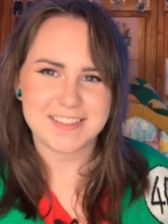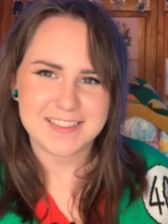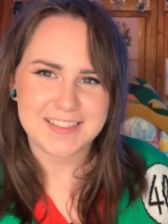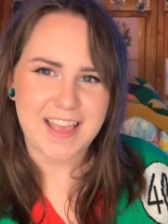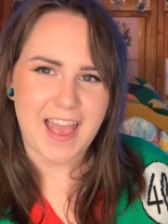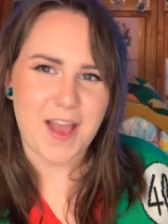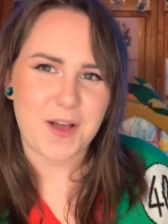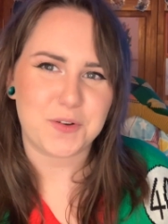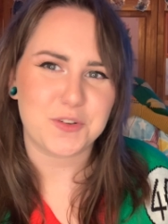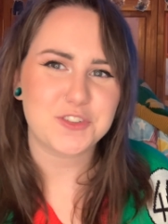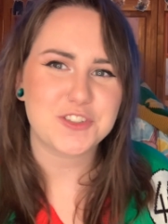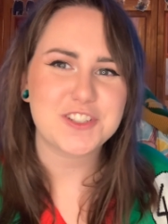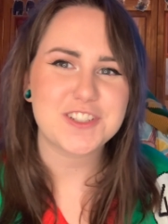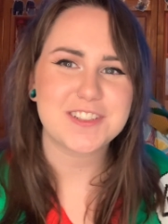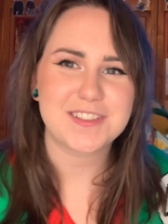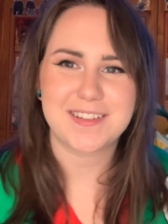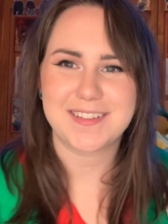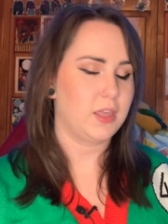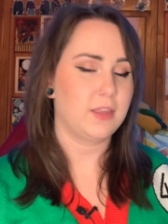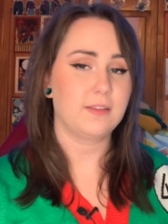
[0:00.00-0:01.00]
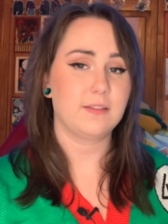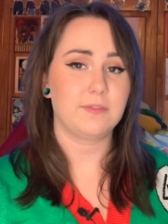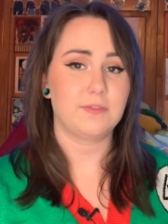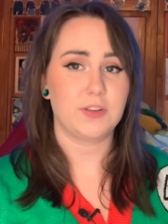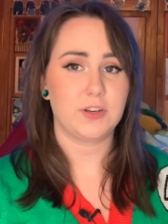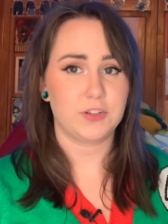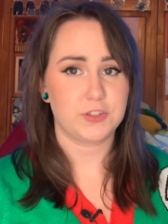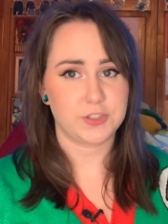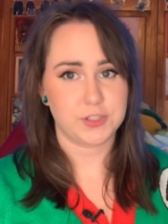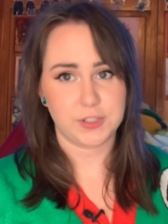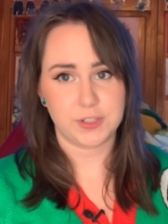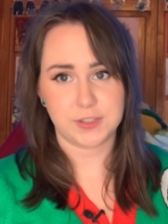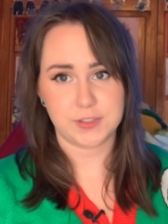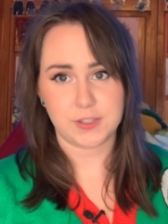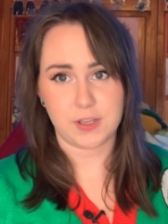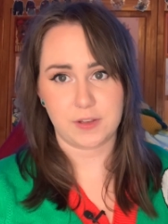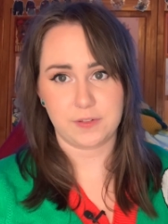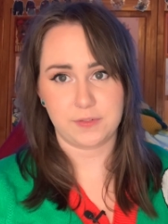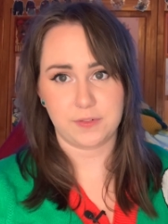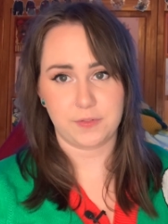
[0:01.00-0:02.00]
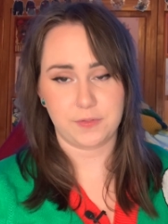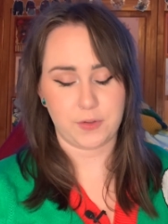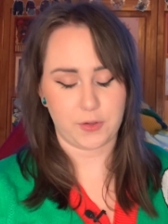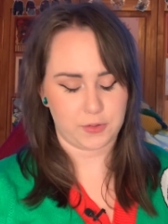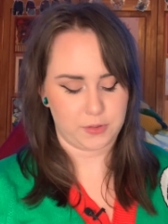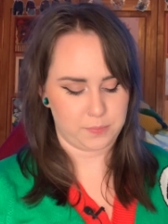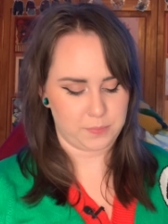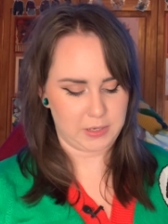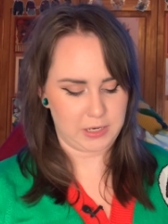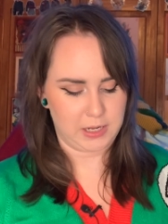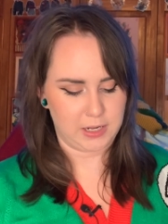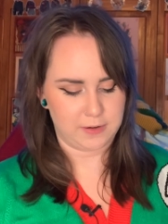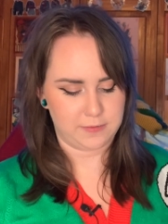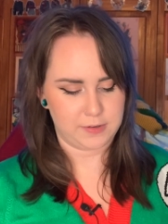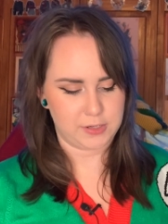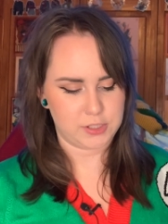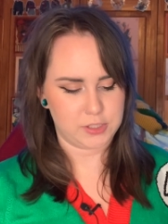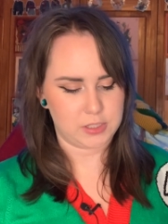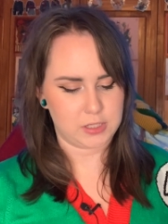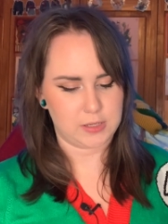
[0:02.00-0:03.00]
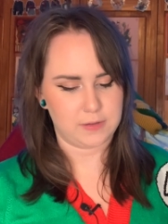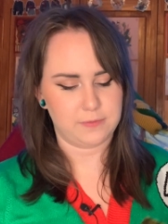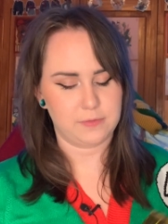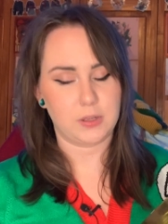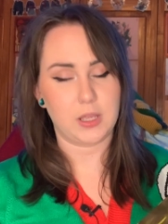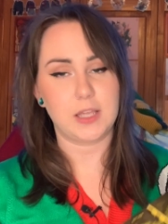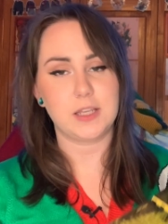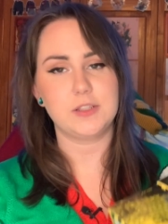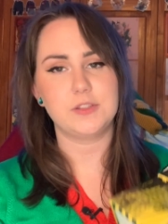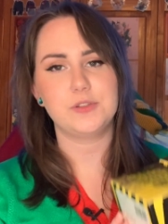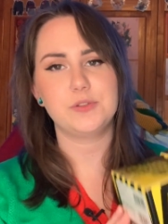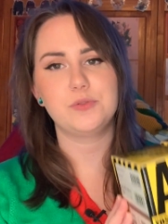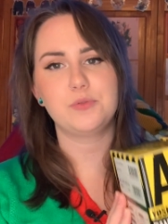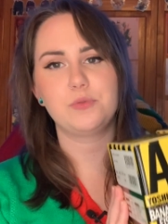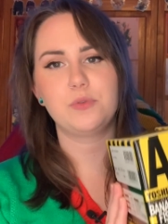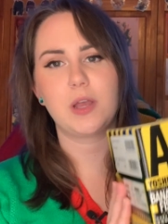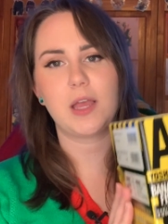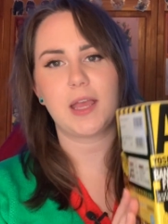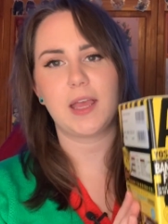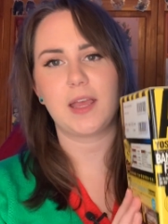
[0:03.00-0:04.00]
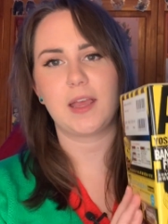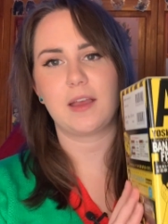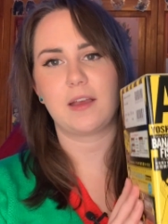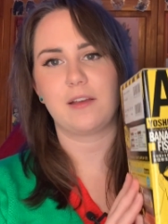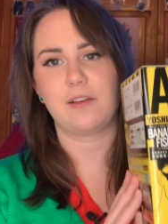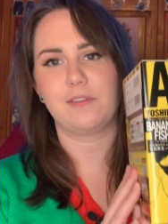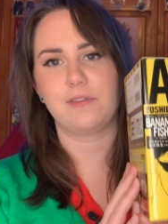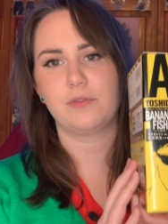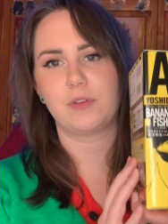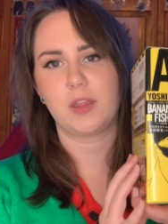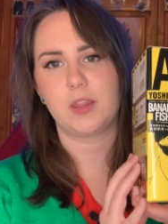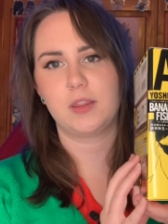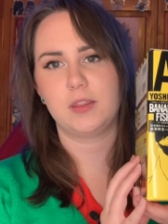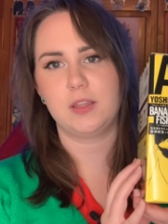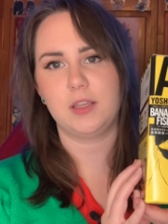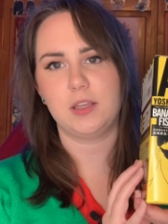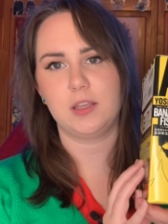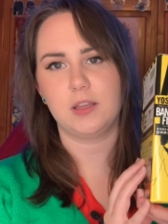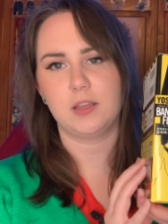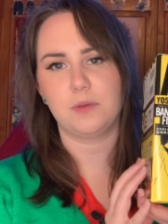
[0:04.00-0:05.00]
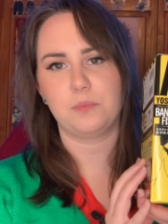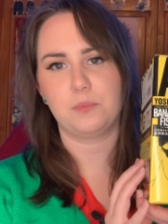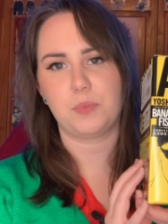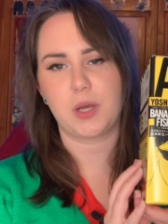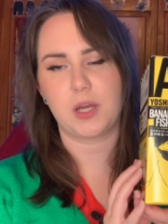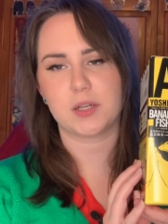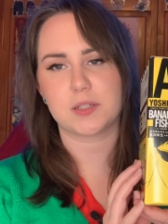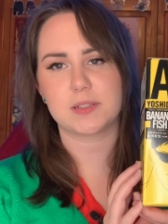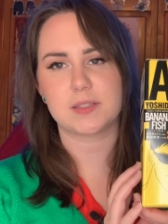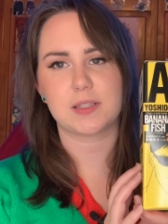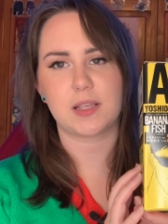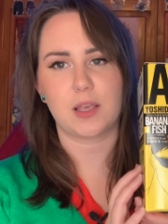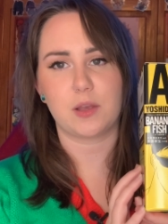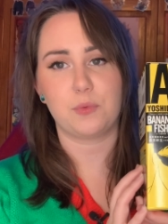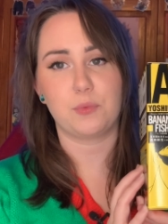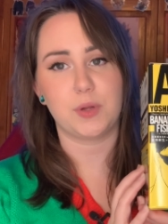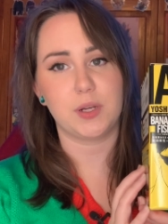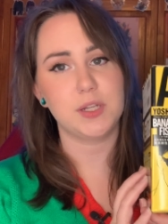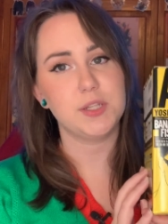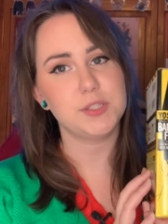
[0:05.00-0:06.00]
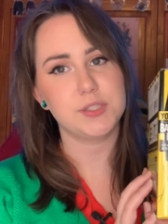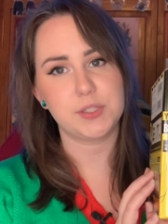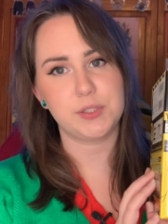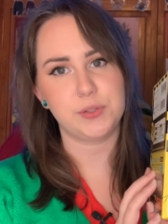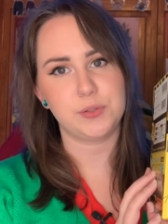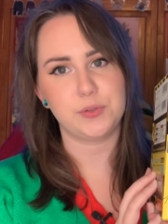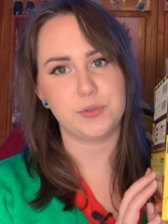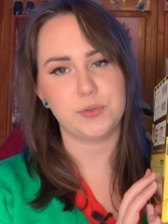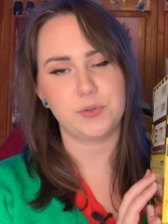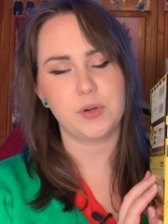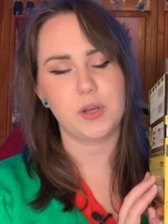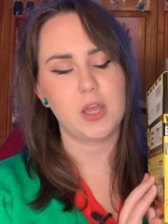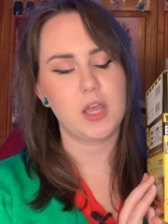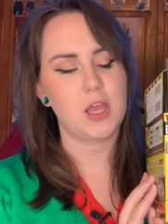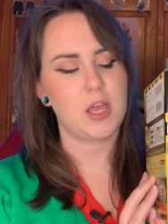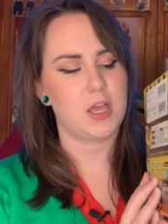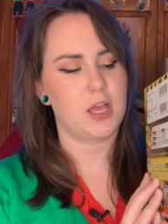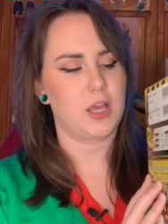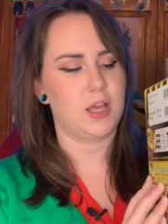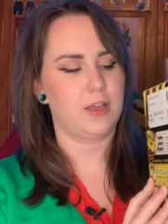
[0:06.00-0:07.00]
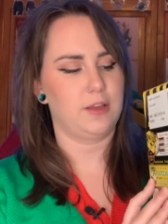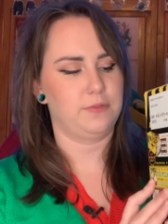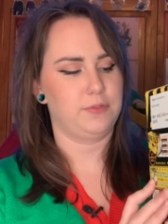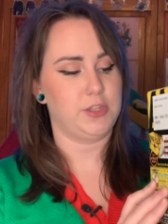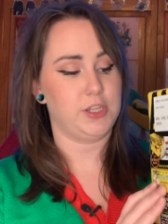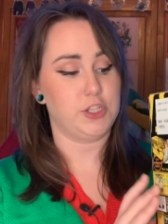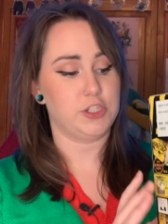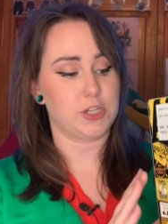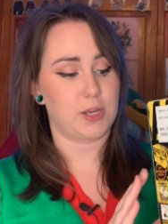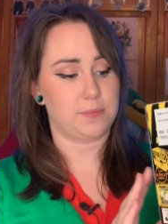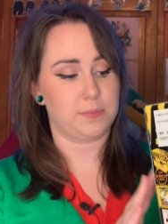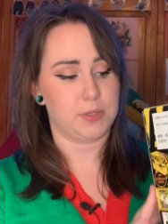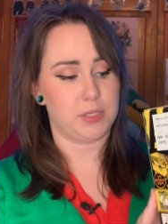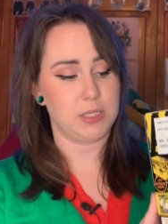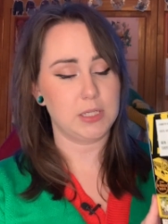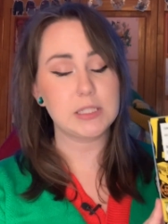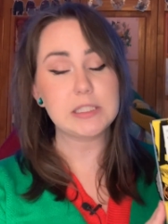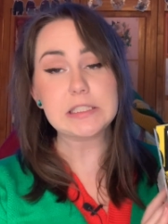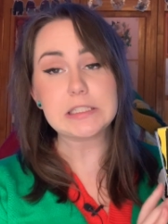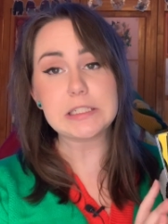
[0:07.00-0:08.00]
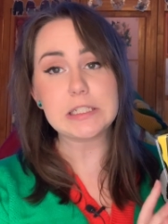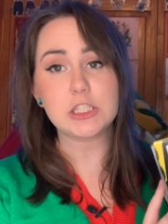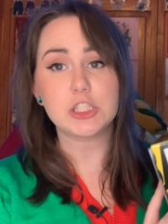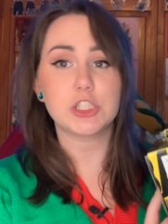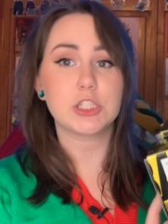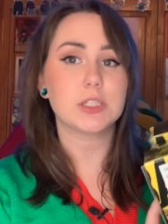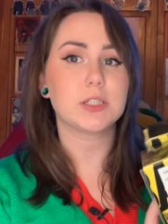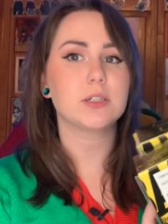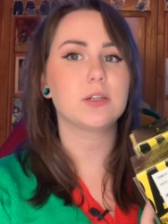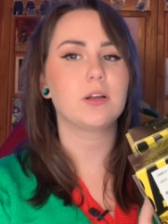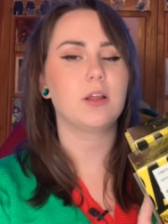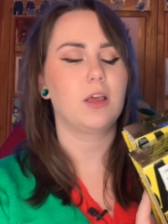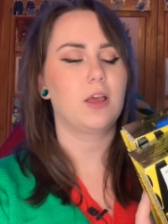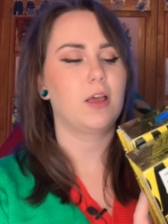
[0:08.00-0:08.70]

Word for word: Ouch. I'm finishing this off with all the banana fish stuff. I do have the box set one and two of the Japanese edition.